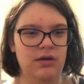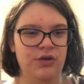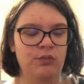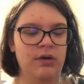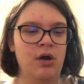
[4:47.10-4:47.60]

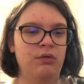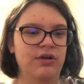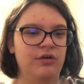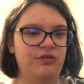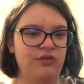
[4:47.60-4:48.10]
you would go to
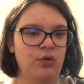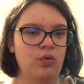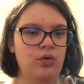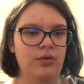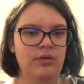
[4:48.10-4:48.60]
your
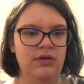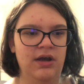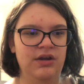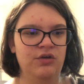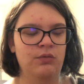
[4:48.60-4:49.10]
school
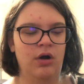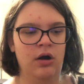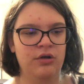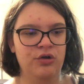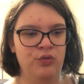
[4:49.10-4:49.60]
and you would
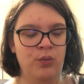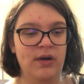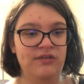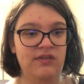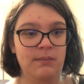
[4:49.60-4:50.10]
argue who
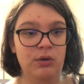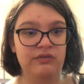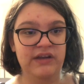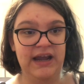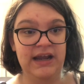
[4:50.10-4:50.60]
has the
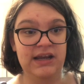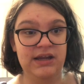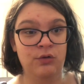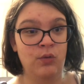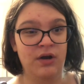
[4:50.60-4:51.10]
most
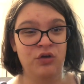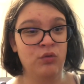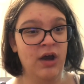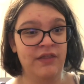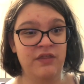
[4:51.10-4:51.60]
candy, who
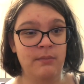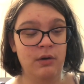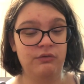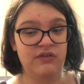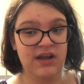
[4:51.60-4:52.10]
got the
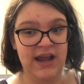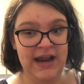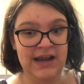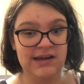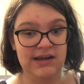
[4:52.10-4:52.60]
most
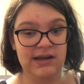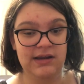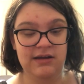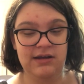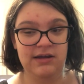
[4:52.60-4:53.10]
candy.
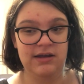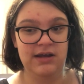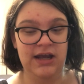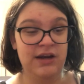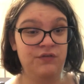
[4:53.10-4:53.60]

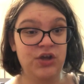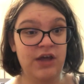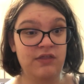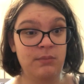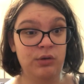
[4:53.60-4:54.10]
And if you
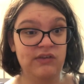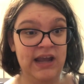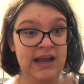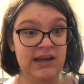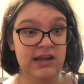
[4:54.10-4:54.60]
got the most
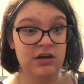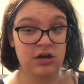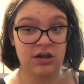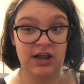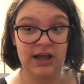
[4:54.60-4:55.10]
candy in
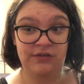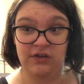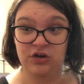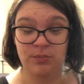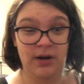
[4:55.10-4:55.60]
your class,
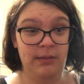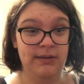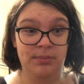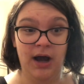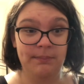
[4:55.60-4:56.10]
then you're
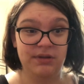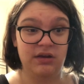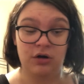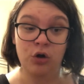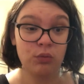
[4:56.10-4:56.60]
probably
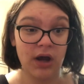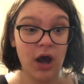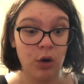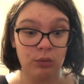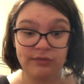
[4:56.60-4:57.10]
popular. Who
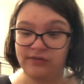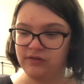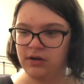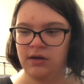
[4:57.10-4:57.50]
knows?